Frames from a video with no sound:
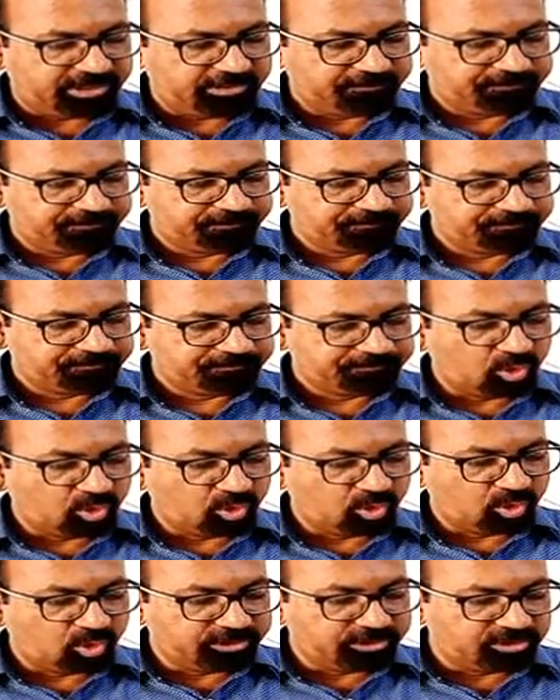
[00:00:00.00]
Open your
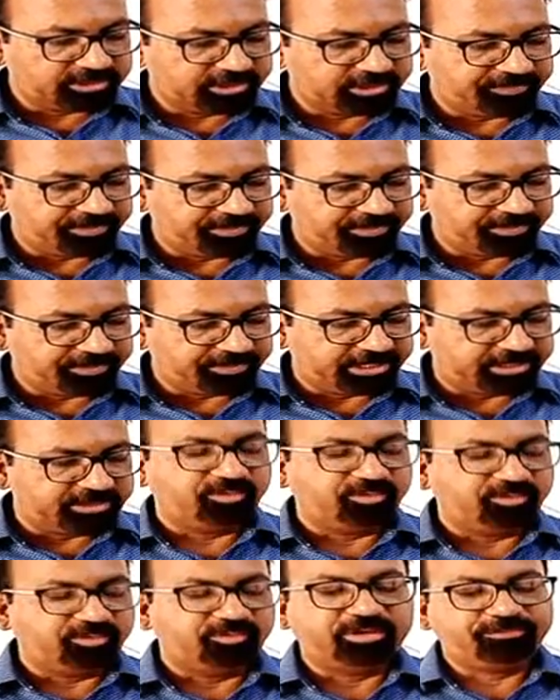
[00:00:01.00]
books at page number
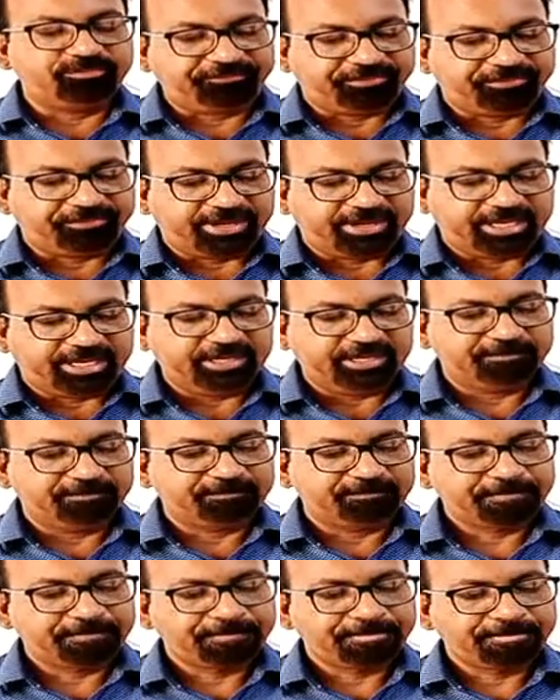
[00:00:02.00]
150,
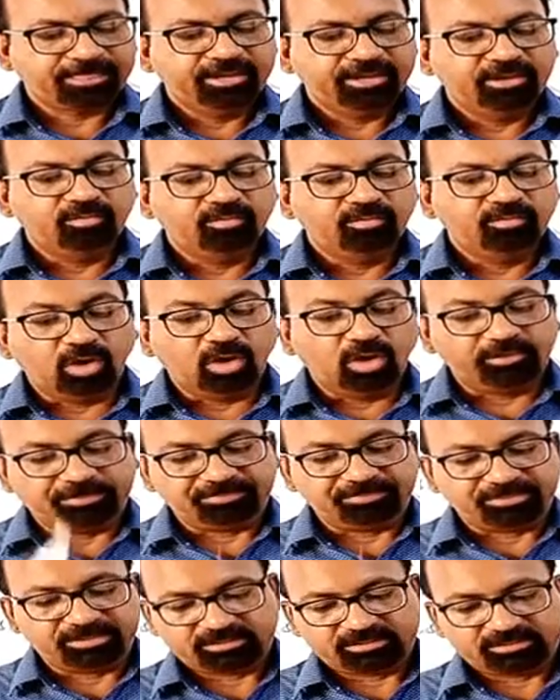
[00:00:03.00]
water vapors.
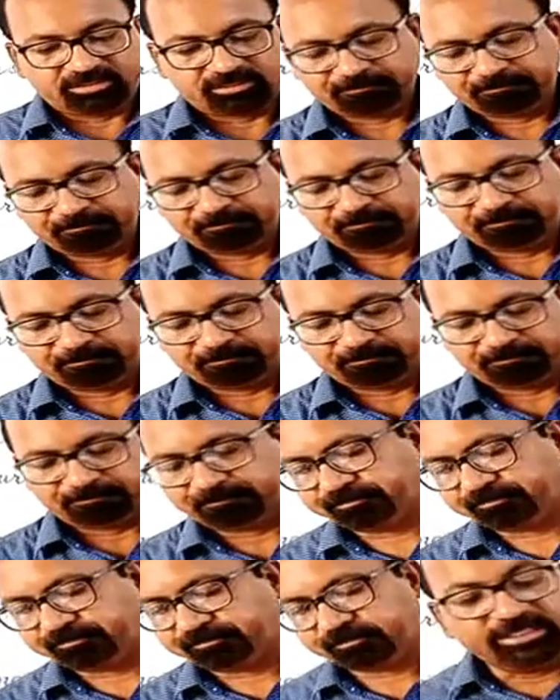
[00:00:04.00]
Let's
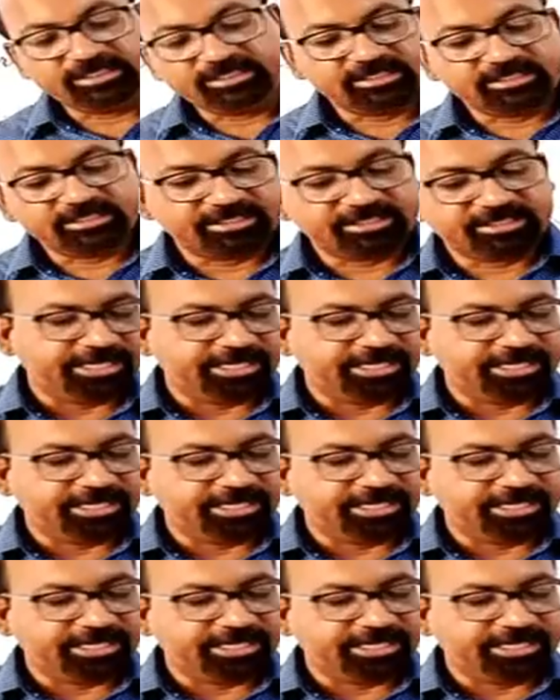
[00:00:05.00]
see what is